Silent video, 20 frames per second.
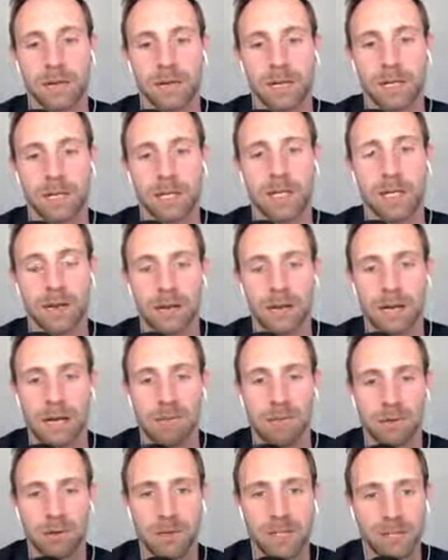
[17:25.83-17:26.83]
getting into the
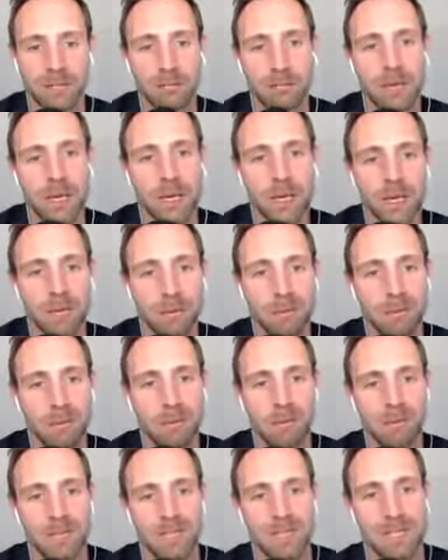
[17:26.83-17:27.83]
neighborhoods, and meeting them in
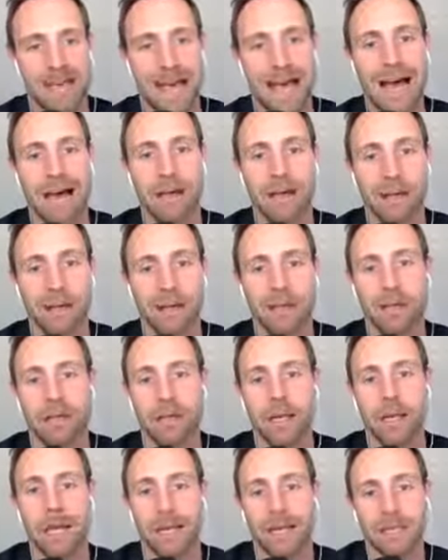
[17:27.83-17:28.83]
person at
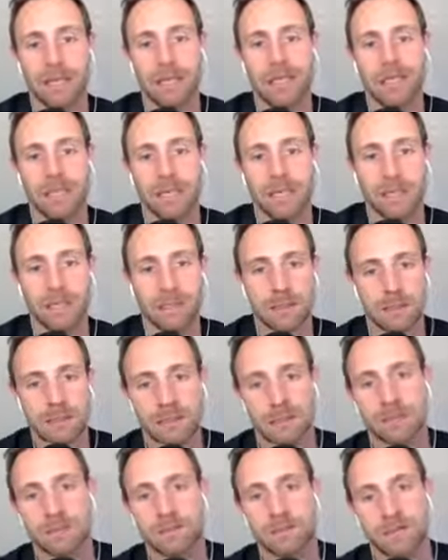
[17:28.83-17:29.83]
a listing
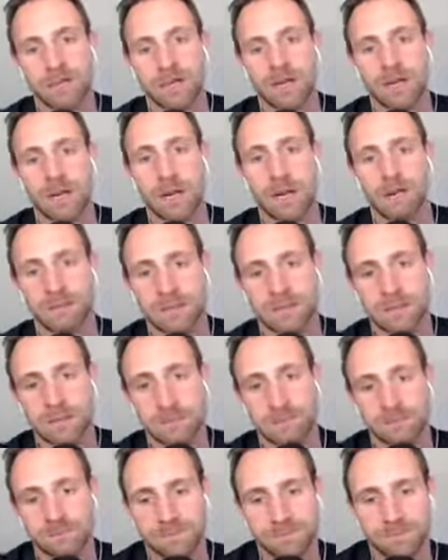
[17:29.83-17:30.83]
versus the
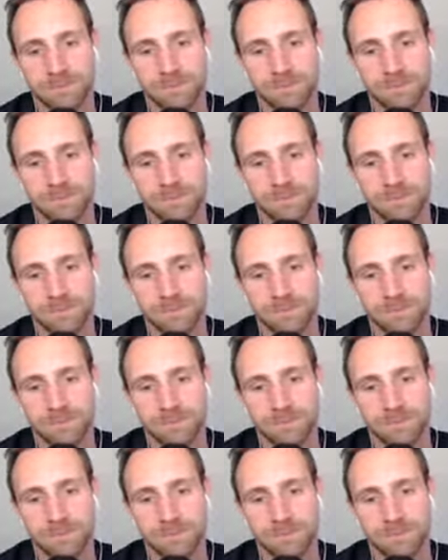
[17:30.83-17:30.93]
office?